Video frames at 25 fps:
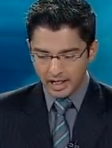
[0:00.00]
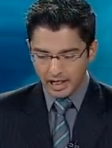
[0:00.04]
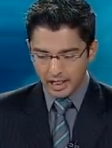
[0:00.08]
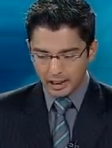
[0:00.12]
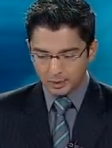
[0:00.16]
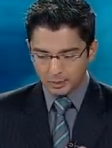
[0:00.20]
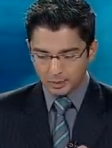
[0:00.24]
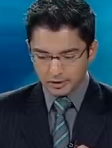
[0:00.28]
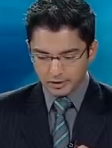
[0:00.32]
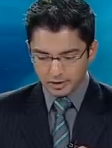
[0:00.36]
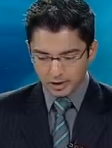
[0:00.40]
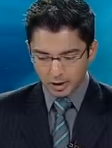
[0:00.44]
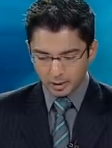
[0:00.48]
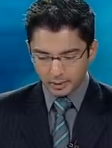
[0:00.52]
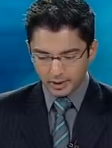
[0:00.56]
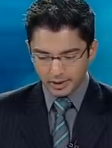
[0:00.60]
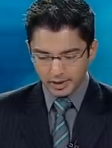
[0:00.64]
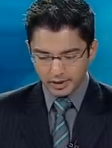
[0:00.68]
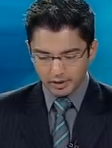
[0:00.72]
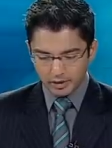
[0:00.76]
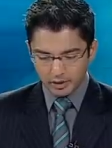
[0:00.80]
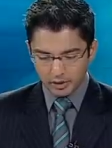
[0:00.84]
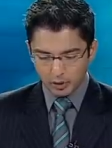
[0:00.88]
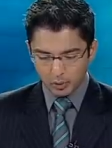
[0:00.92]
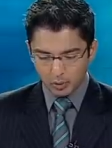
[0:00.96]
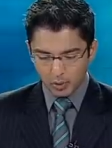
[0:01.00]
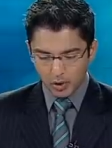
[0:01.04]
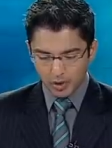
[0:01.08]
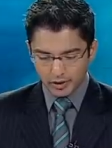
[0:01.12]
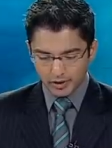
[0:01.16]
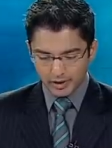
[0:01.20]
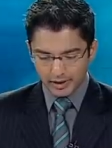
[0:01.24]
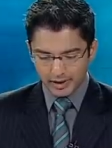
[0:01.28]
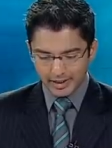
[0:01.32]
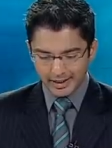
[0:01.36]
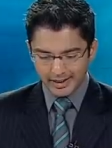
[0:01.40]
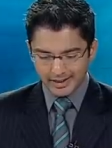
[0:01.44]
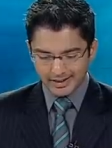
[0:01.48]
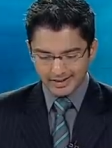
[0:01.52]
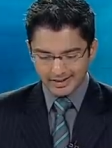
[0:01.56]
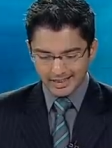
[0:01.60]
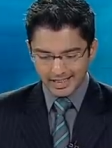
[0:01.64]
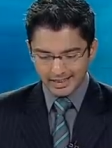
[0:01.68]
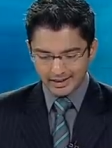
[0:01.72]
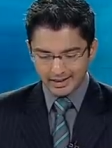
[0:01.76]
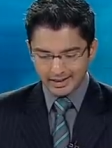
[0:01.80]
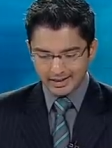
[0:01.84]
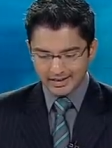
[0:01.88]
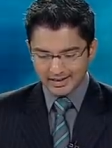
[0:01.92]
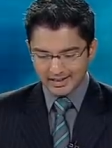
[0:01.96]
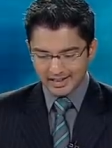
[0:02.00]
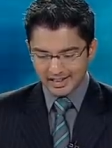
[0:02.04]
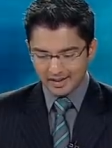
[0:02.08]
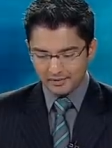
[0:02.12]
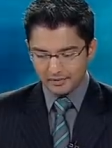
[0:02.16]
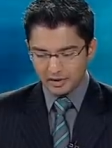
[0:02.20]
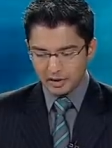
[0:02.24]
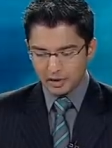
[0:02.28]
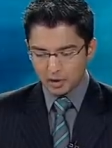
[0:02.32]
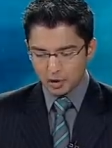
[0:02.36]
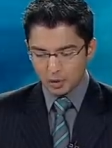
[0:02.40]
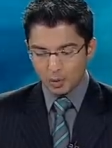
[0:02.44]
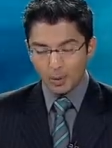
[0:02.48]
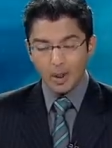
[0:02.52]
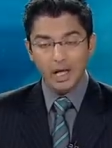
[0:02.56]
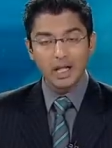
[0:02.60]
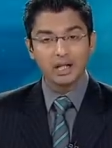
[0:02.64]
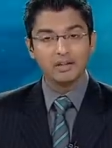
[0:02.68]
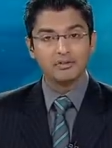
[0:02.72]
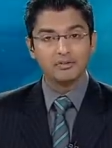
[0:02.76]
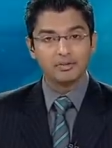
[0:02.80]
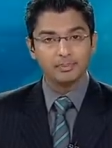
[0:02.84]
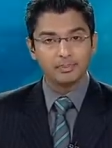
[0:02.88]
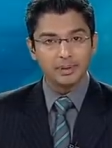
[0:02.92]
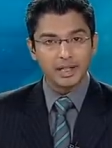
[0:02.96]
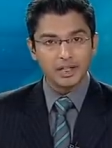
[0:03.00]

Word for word: It was lowered into the water at exactly 7:12